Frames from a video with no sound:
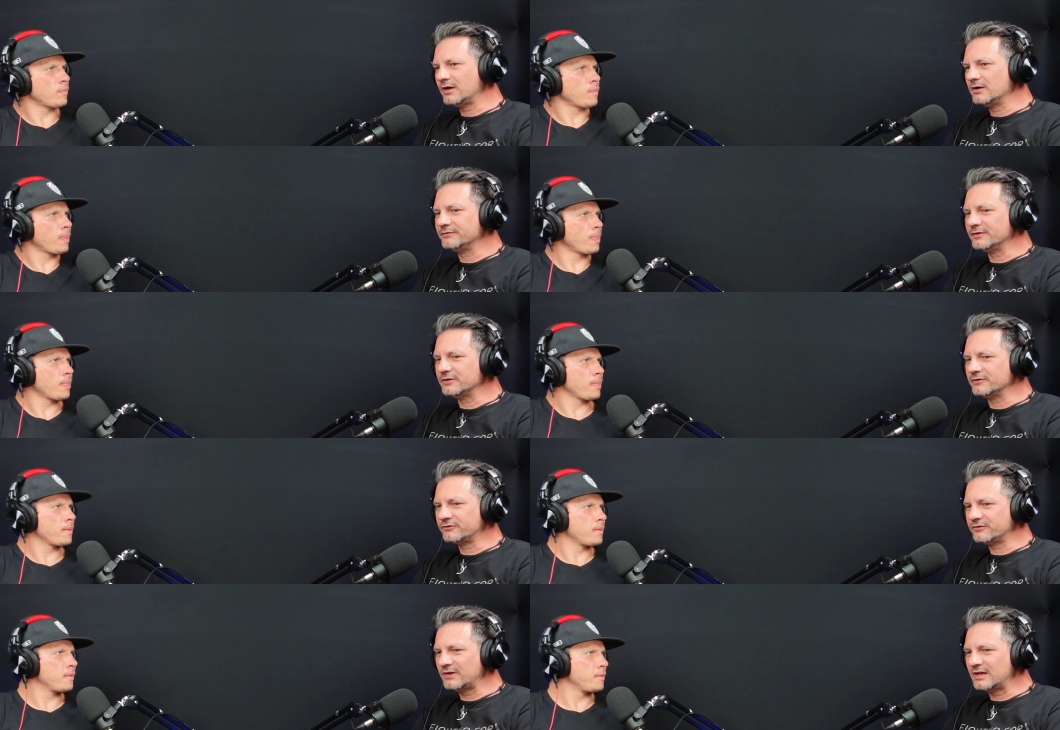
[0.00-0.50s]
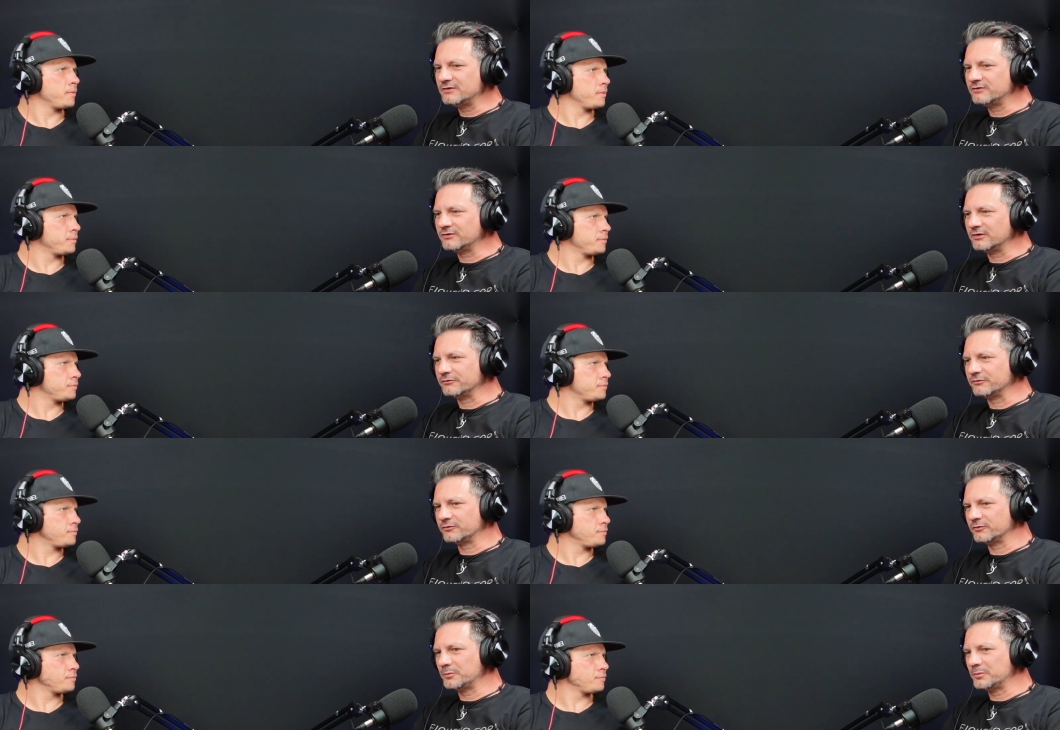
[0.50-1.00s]
Speaker 1: set of
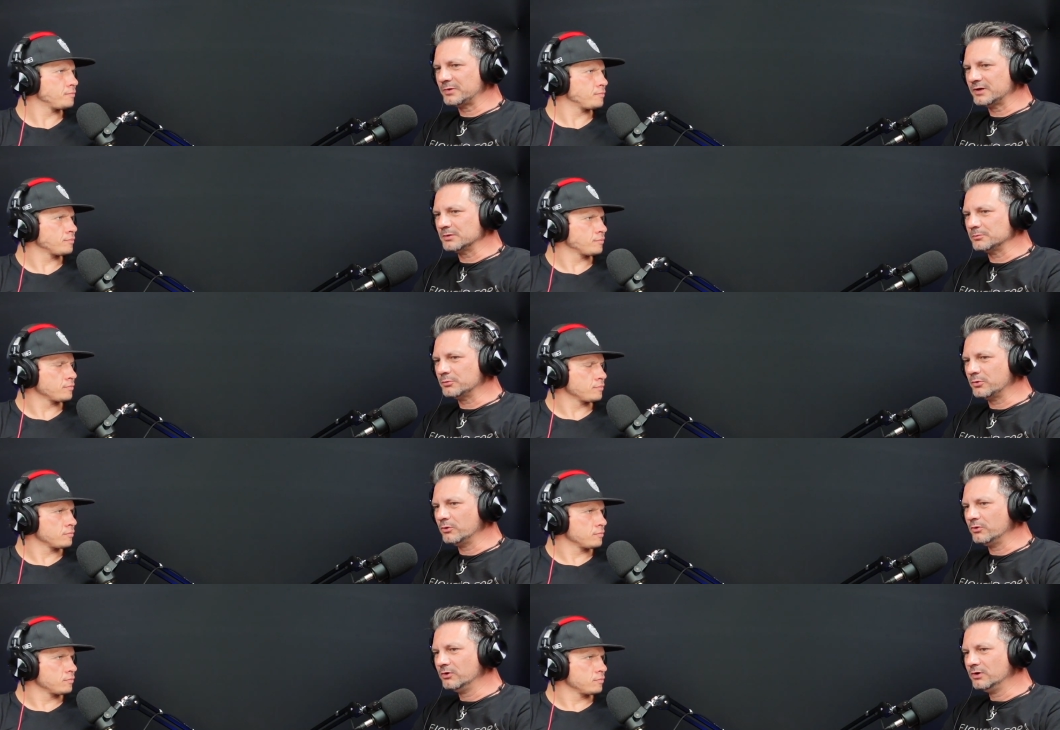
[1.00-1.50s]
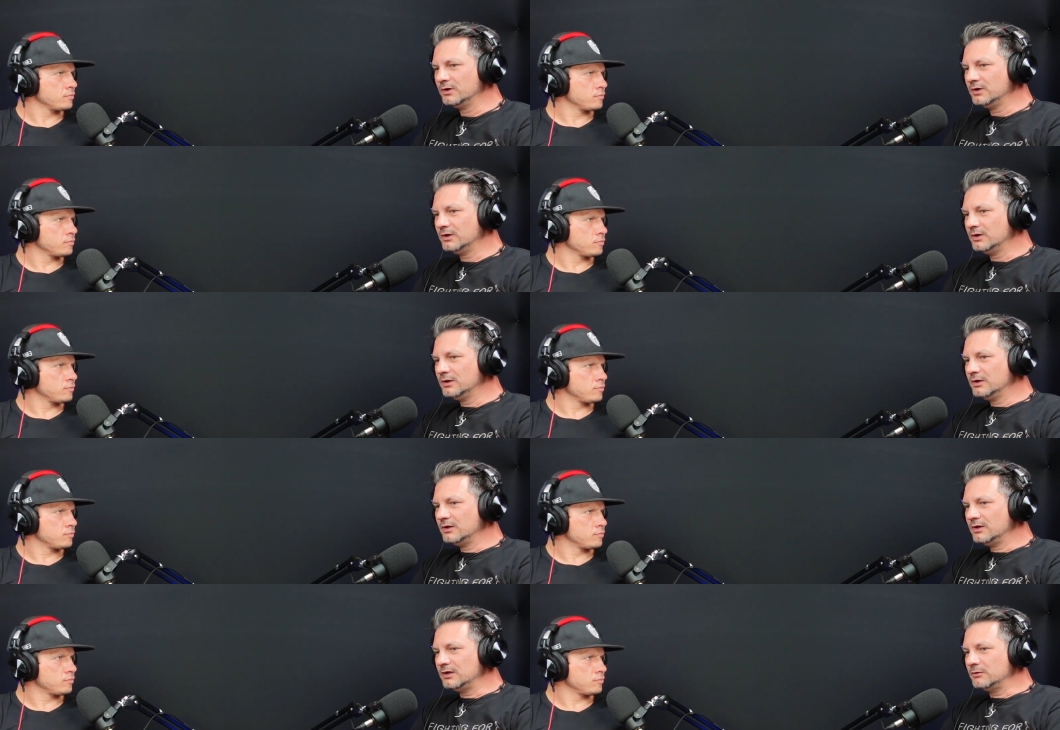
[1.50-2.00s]
incentives for people
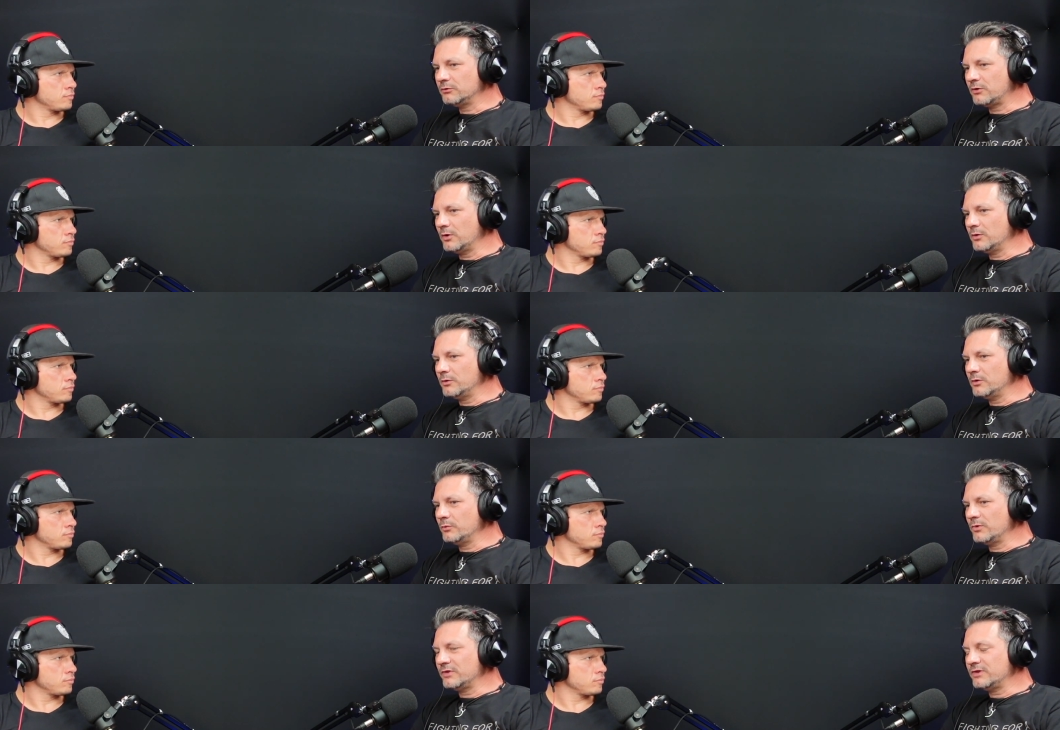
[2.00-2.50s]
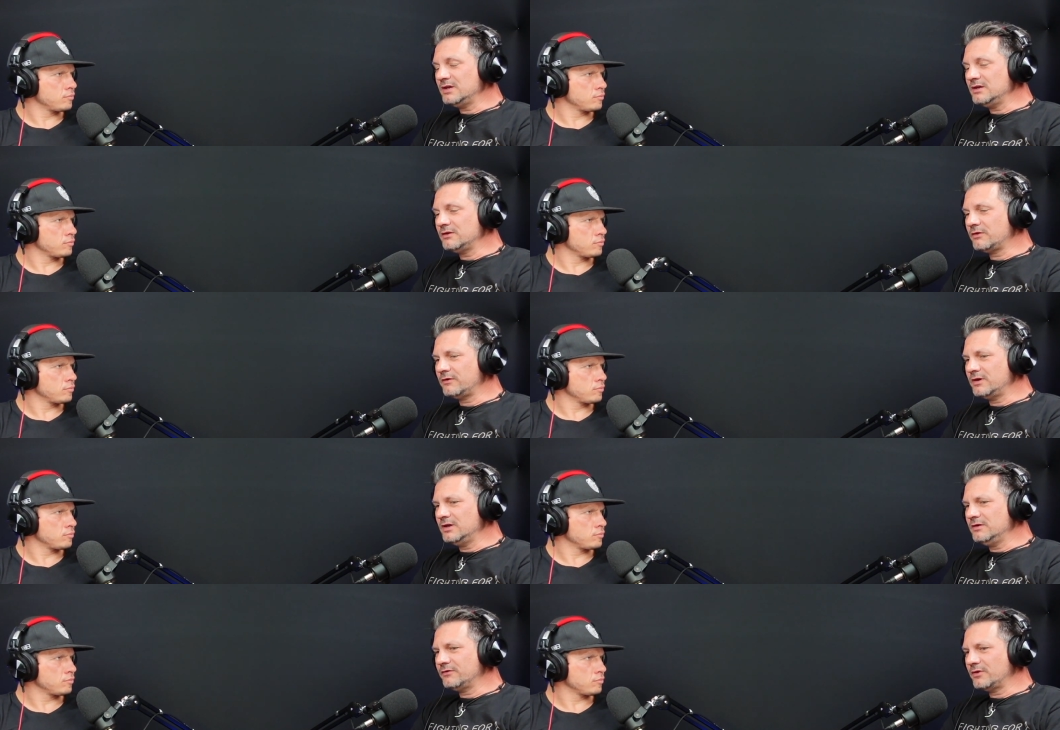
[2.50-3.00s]
that with
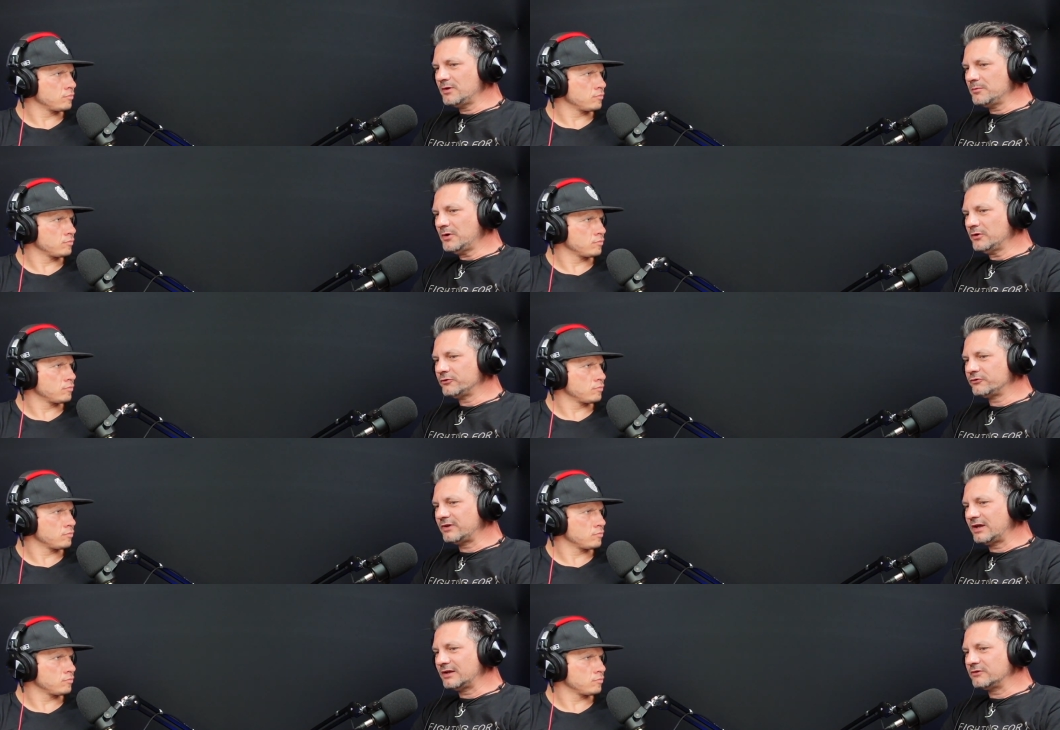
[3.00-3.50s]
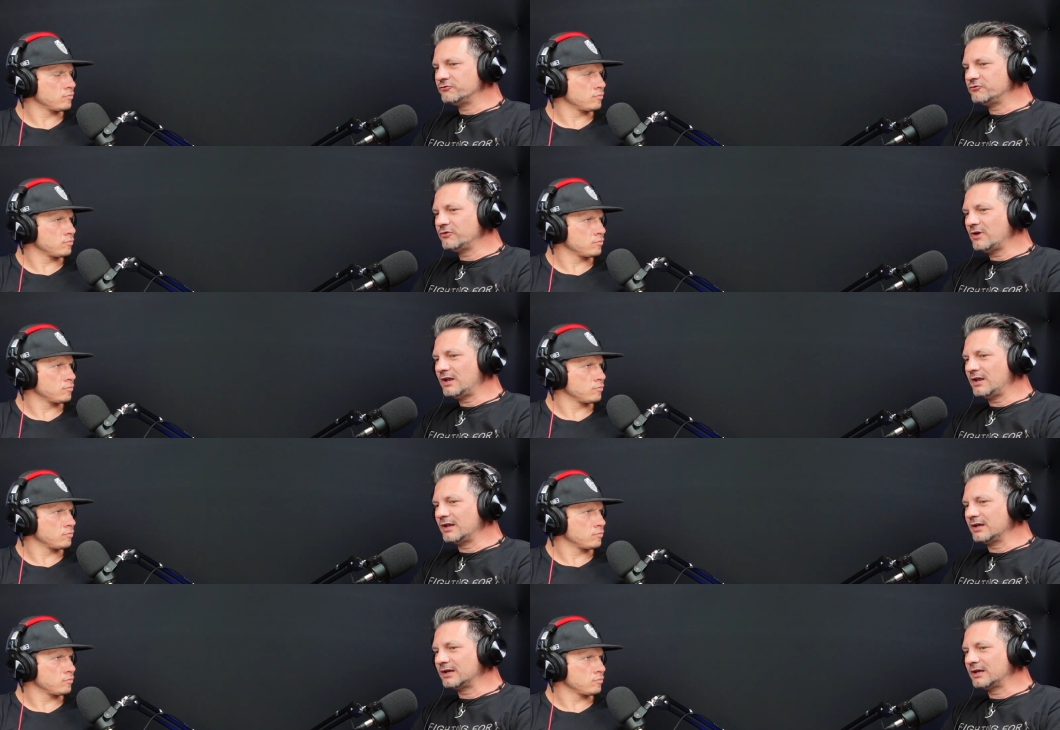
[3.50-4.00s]
either, even the most
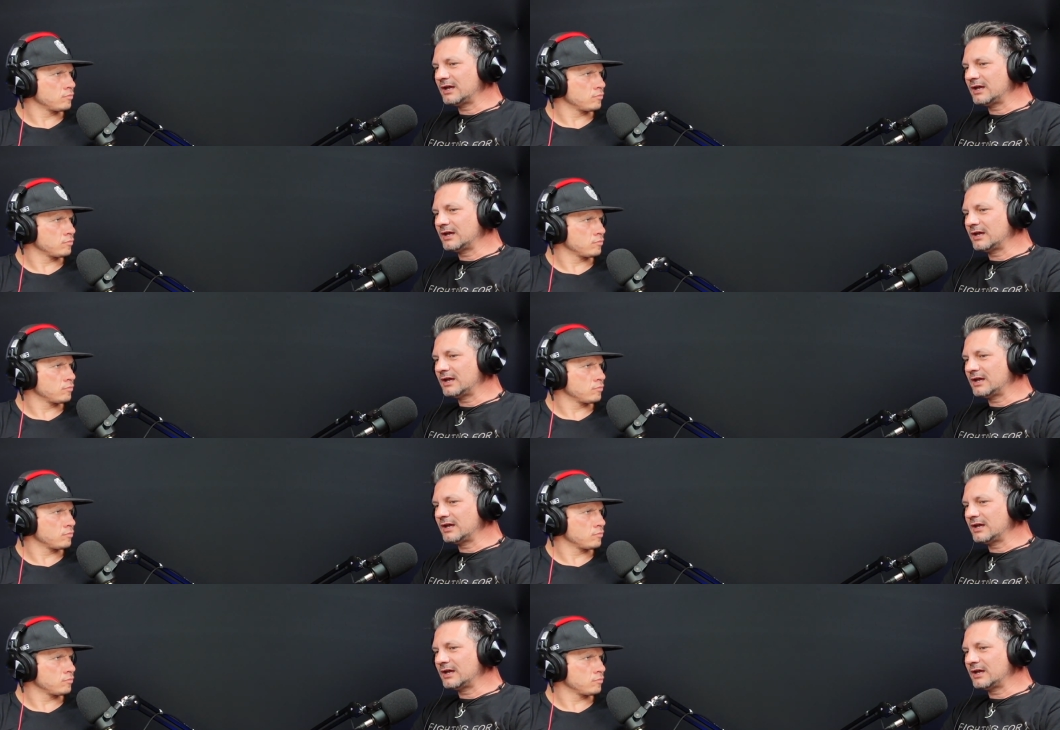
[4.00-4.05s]
angelic